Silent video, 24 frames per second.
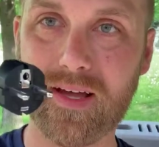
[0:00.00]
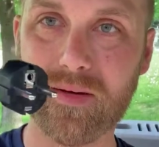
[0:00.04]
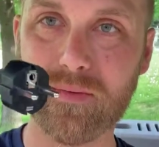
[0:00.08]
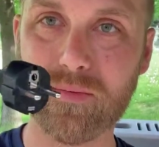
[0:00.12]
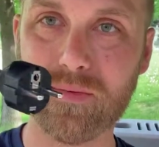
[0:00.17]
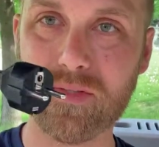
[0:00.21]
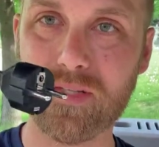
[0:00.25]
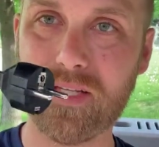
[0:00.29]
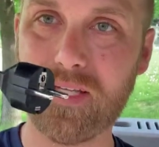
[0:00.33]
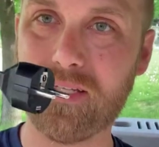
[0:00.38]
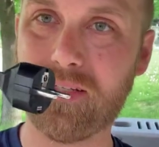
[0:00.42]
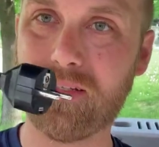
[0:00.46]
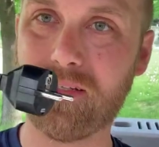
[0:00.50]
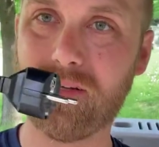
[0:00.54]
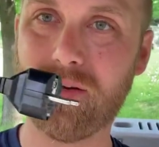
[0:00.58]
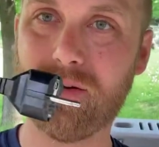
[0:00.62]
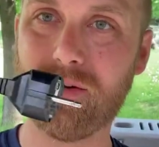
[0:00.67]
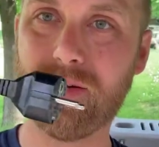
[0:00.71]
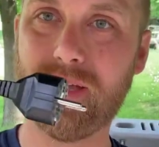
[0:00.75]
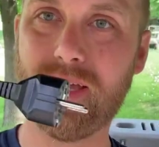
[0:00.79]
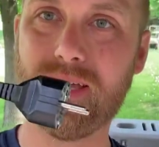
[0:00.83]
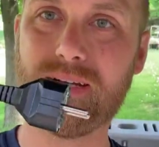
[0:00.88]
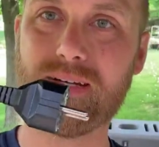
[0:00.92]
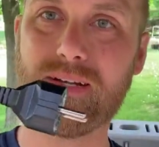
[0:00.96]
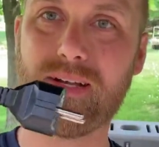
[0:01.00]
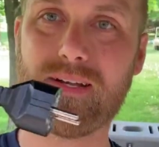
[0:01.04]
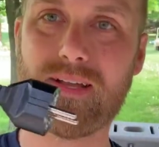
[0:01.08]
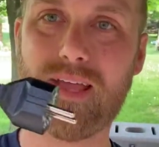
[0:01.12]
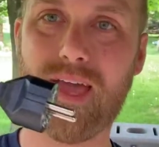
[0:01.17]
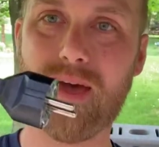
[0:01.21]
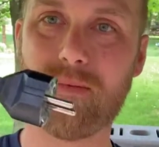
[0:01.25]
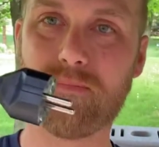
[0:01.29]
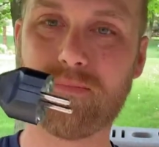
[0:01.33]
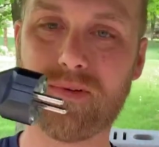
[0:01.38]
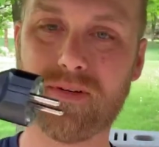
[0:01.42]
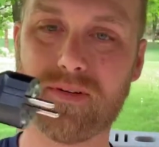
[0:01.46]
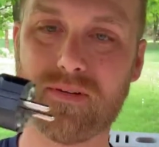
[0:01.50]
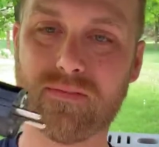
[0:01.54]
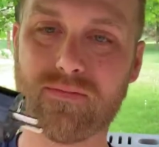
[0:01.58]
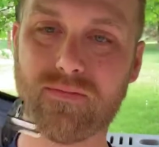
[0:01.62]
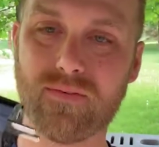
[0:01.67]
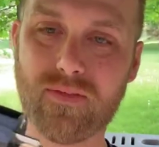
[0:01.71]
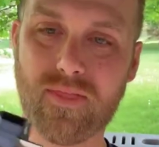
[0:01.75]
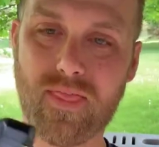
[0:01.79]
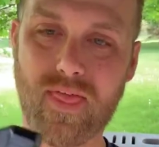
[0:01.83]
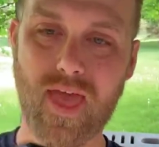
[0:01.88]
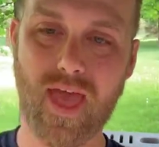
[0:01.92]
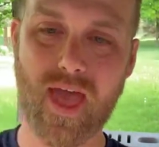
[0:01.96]
I will need to go get an adapter
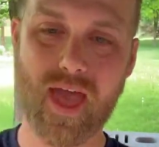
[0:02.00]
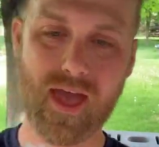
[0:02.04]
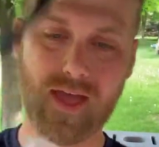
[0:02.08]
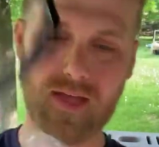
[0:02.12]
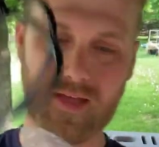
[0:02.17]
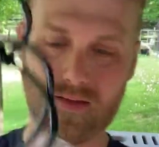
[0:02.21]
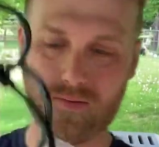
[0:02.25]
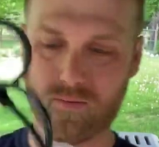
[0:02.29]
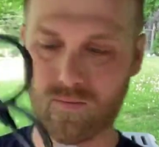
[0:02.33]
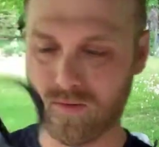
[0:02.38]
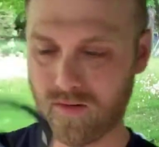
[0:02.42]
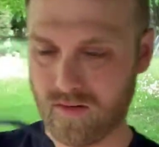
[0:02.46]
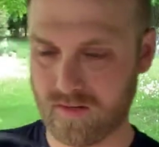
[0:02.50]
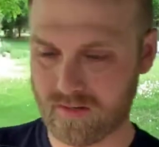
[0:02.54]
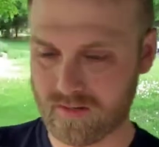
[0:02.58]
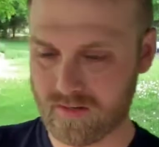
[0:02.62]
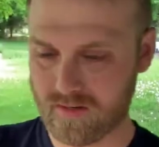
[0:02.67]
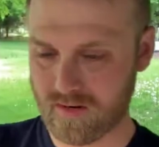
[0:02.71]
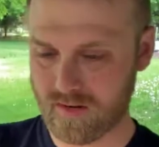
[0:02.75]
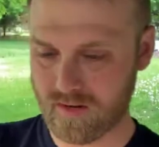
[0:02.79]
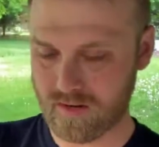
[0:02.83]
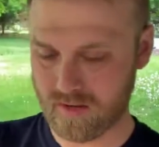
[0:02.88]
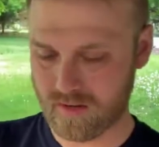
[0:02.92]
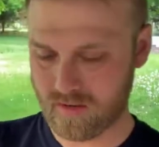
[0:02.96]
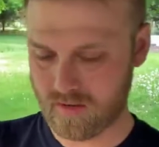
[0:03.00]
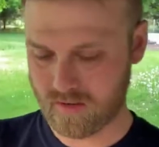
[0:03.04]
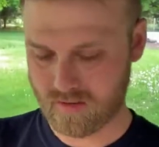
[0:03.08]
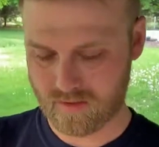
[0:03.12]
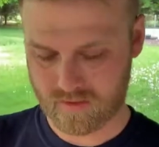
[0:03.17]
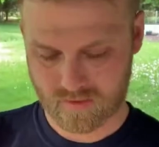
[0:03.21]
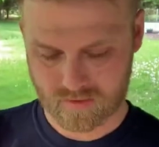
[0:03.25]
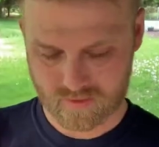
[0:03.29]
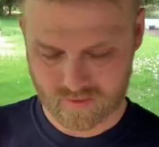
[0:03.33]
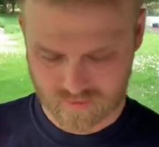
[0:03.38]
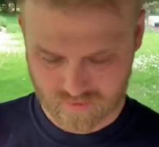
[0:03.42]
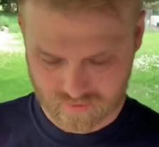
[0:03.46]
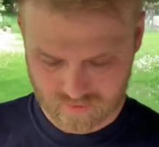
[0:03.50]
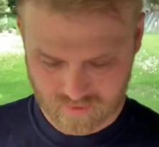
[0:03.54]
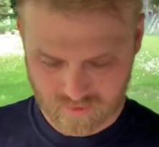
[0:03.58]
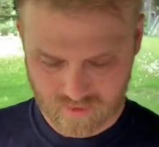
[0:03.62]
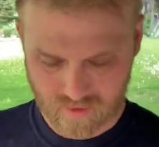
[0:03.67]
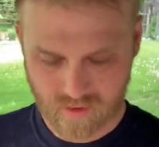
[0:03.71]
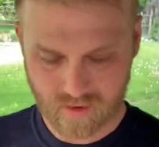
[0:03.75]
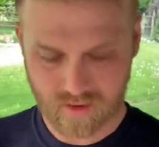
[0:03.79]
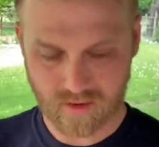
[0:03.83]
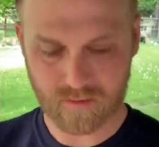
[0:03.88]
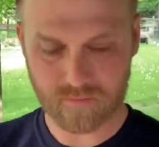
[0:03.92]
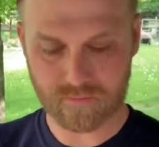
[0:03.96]
for that one.
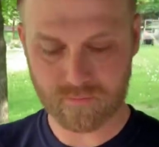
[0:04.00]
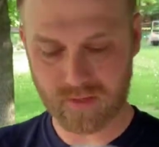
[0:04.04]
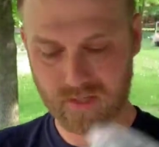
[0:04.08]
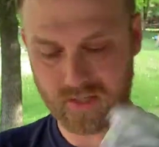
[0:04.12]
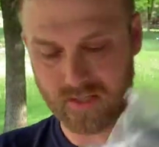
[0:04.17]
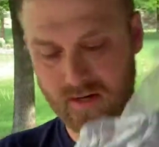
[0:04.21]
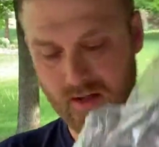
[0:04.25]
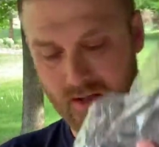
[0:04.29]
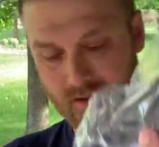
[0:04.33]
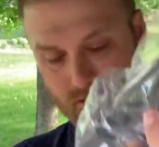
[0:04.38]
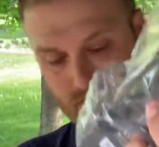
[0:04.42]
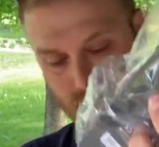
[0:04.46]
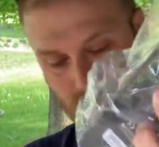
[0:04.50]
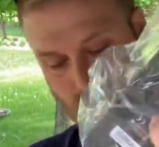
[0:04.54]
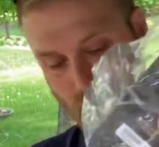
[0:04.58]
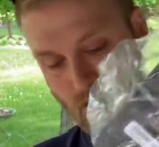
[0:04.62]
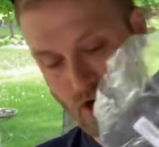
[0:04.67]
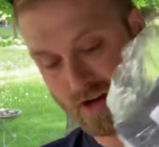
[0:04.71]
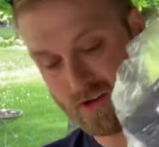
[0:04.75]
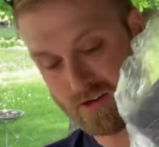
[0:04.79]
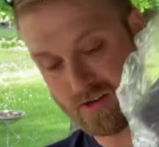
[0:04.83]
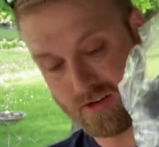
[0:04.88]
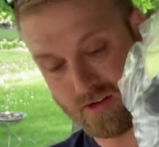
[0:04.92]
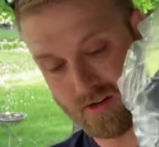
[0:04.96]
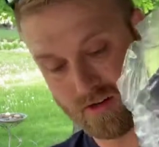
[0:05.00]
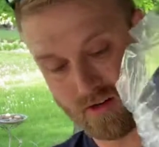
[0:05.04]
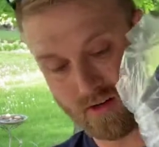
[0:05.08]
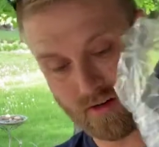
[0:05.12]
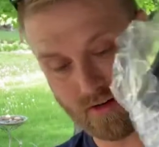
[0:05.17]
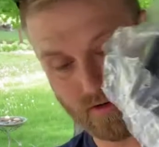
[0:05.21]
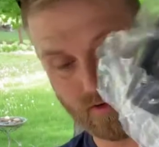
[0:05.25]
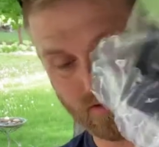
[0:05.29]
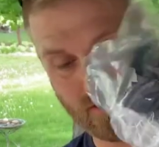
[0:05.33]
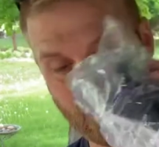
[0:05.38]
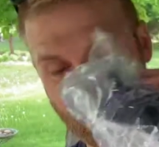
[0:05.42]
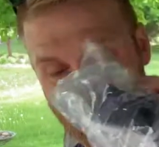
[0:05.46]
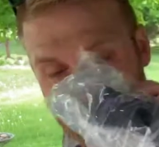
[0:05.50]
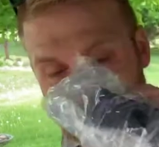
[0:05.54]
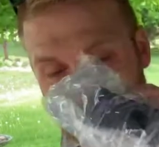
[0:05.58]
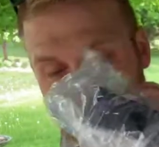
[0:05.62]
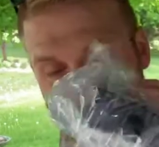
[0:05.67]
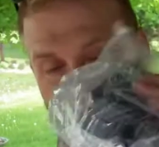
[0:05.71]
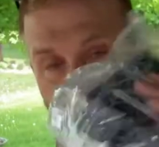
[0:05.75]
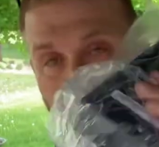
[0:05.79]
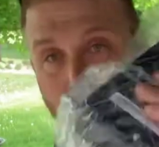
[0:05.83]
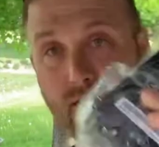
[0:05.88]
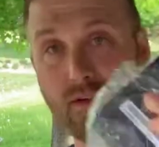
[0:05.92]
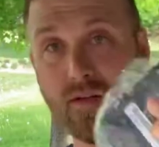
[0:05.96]
But another charger.
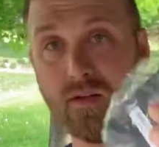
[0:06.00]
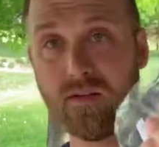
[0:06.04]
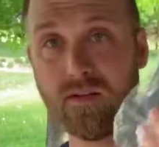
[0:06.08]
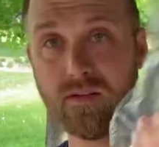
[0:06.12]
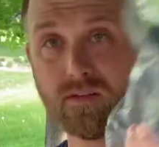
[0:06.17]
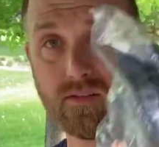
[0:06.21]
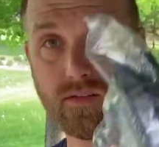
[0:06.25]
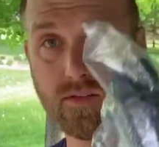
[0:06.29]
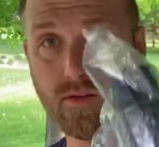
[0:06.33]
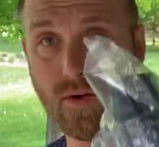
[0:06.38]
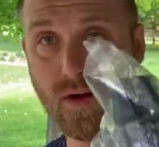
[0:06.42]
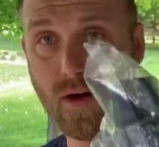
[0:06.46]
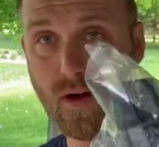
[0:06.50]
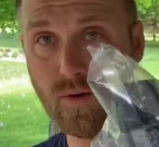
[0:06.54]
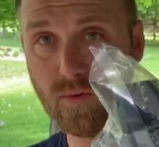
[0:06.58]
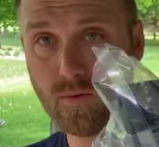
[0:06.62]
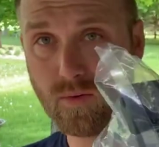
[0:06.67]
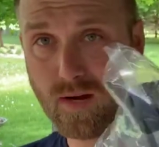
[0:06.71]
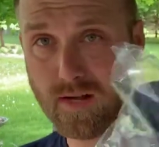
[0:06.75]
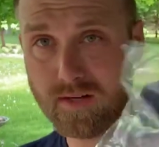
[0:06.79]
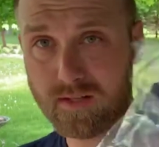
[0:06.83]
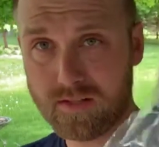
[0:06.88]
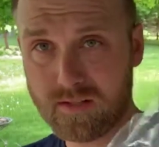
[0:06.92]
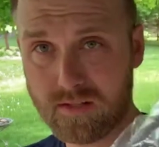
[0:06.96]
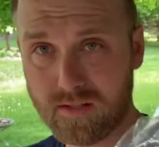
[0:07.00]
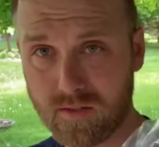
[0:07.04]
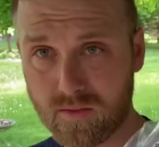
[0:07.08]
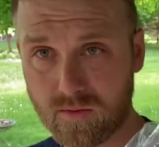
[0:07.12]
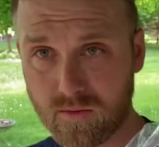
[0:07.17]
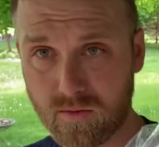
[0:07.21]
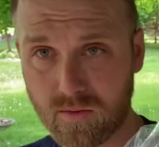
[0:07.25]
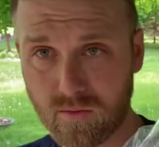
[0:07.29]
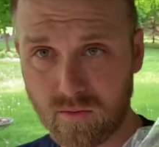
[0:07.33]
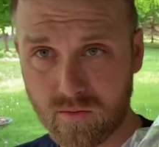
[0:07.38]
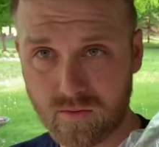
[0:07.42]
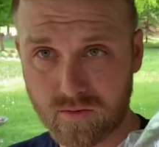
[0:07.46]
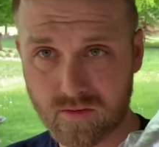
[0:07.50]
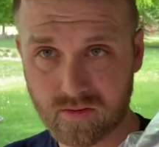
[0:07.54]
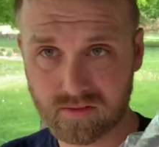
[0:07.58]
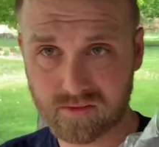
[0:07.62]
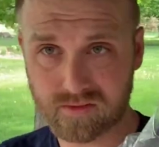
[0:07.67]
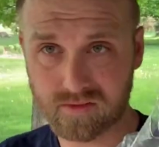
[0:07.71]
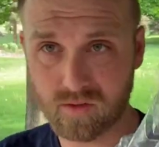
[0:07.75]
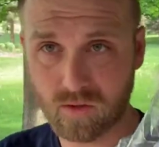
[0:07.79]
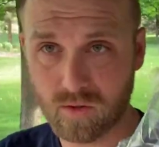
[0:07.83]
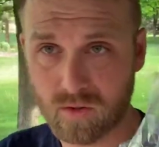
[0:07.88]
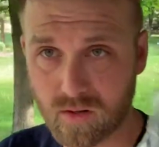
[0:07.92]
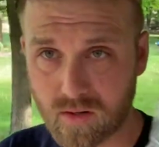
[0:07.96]
So I'll run to the
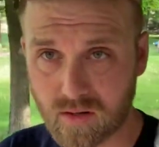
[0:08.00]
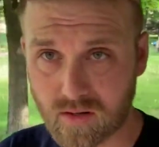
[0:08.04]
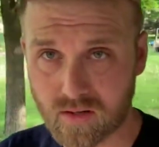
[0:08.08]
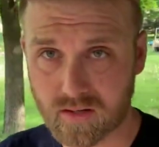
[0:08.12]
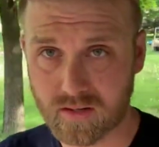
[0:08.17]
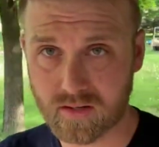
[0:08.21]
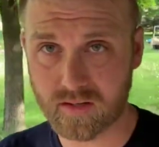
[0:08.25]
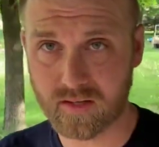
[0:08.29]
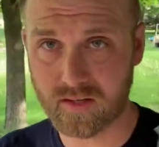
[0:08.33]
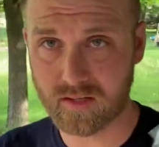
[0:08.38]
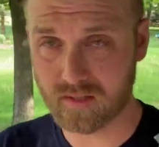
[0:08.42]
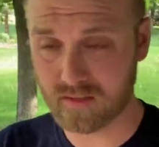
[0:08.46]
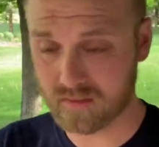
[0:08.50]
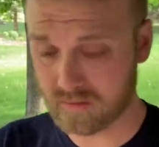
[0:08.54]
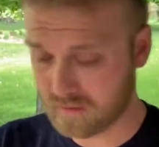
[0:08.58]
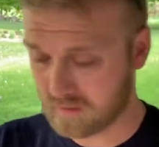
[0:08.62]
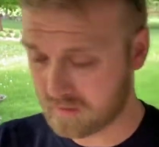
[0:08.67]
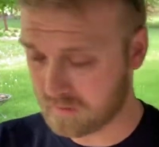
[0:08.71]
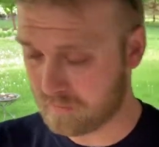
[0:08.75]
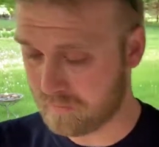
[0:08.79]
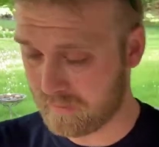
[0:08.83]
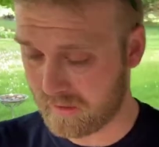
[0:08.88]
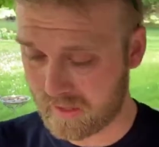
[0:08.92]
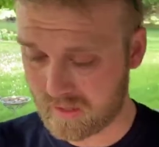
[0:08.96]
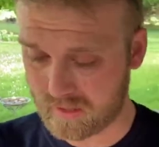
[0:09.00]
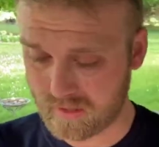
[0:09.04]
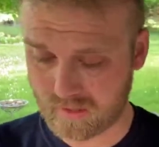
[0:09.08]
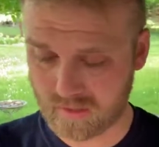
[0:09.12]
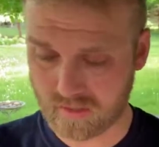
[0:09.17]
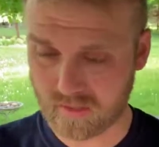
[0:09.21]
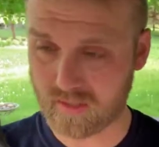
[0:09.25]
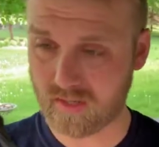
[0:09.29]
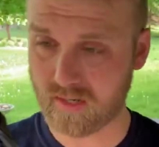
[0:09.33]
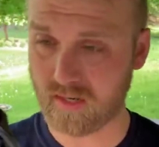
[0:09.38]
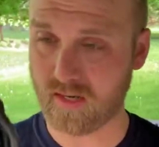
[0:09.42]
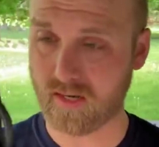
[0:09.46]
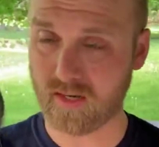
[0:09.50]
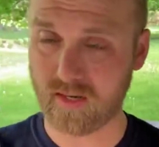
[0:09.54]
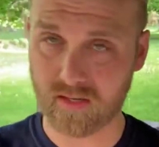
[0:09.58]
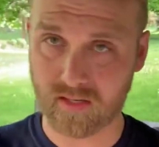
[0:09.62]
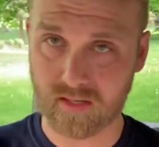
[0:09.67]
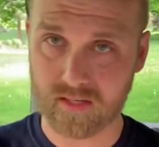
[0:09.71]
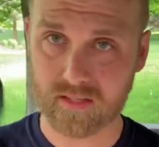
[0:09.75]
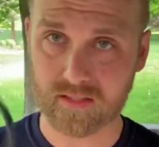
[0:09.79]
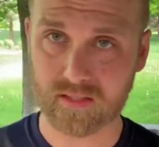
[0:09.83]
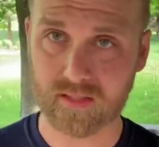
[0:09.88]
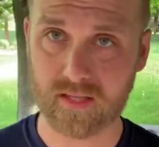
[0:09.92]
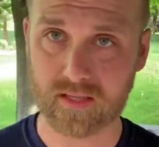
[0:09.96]
store in a little bit and
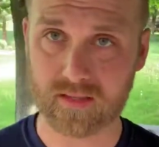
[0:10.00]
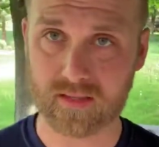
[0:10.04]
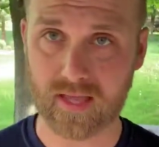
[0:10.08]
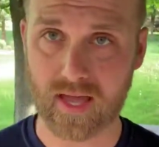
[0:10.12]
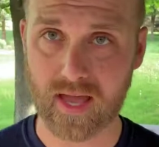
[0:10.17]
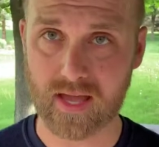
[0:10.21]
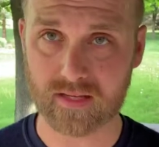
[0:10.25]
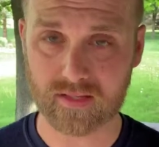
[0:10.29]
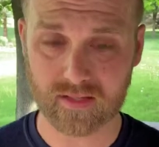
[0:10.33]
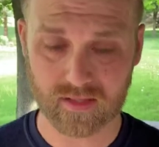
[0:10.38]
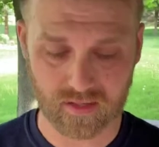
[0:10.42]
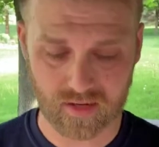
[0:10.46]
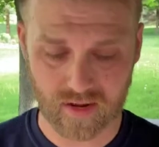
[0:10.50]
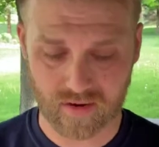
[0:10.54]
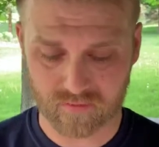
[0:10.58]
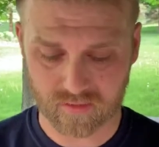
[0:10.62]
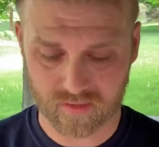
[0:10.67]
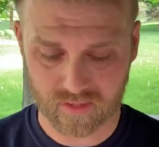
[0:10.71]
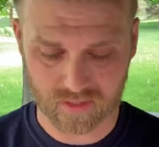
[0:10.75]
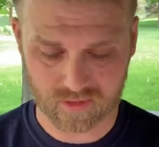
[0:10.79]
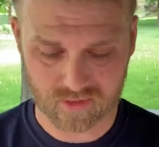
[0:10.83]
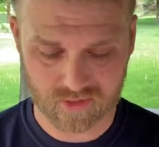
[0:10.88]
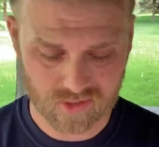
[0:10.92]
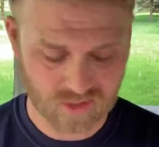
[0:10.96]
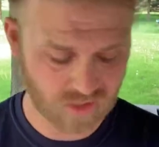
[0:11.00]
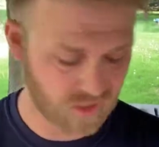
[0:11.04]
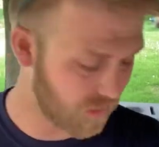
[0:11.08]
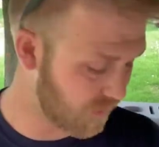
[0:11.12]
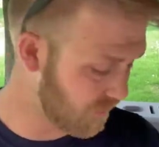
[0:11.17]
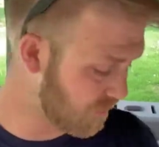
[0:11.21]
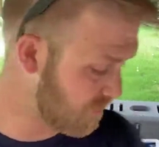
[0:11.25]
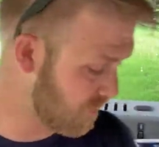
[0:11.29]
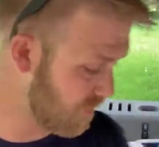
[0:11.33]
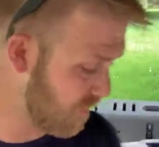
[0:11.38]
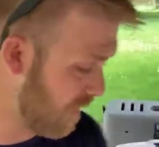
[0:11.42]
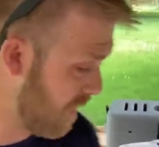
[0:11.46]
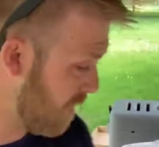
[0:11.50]
get that and get everything charged